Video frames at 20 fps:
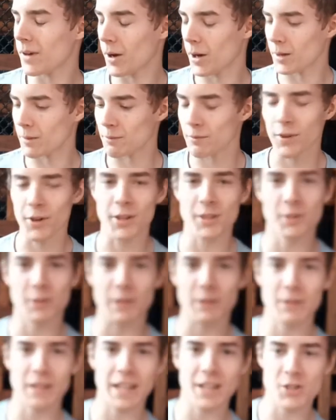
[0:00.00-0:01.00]
I'm very
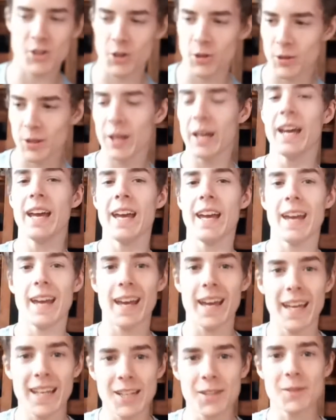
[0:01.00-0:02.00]
sorry for that joke.
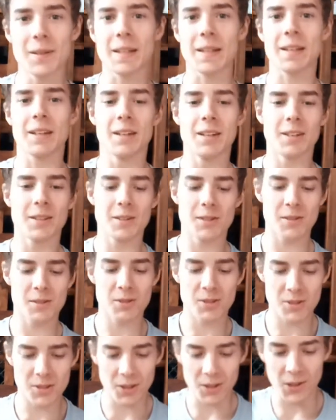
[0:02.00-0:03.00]
Anyway,
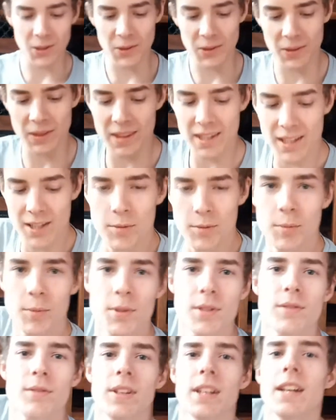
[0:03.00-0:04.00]
so this
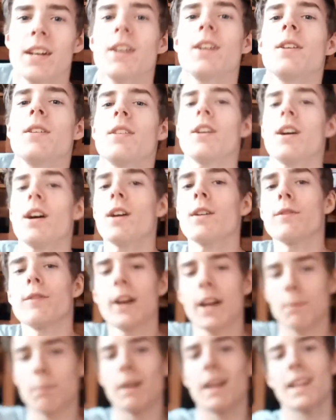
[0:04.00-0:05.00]
was a video that I've
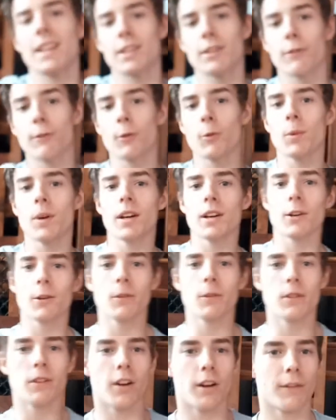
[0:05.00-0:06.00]
had planned for a
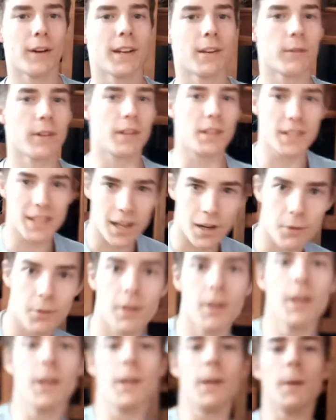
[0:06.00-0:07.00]
while. I've had it written down,
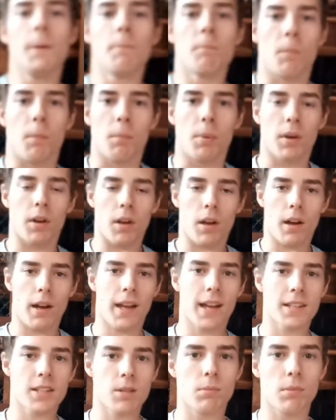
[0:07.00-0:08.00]
but I
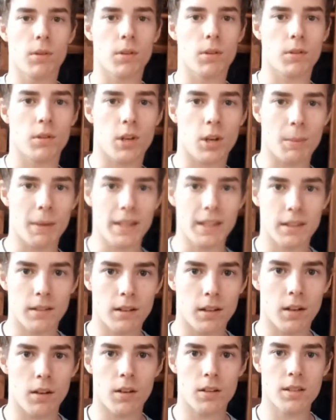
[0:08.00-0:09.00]
had someone comment
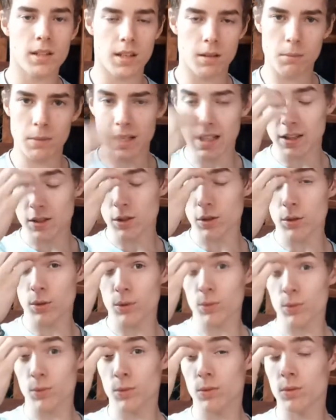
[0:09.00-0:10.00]
asking me
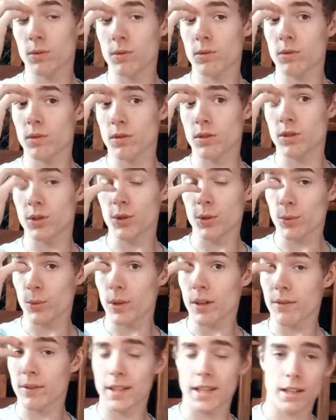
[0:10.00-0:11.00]
to do
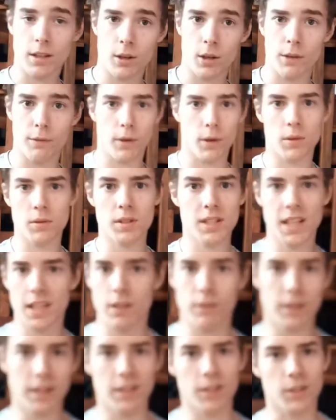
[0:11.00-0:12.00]
a video if I was King
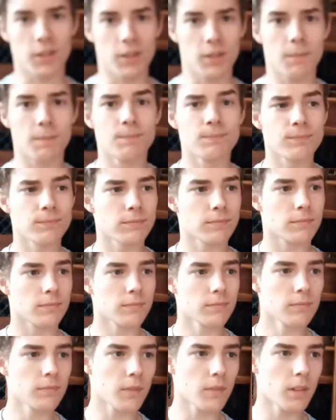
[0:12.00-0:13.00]
of England.
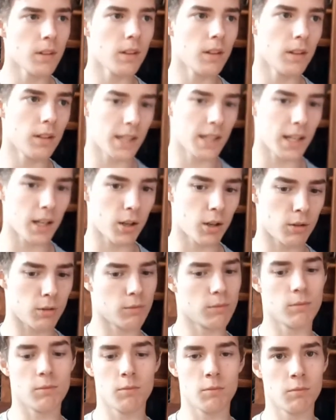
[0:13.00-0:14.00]
Now,
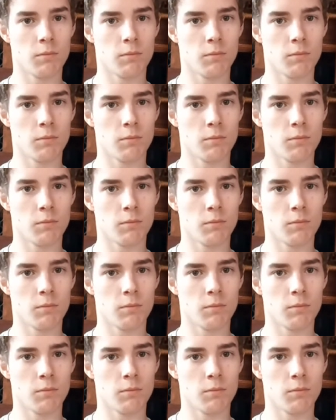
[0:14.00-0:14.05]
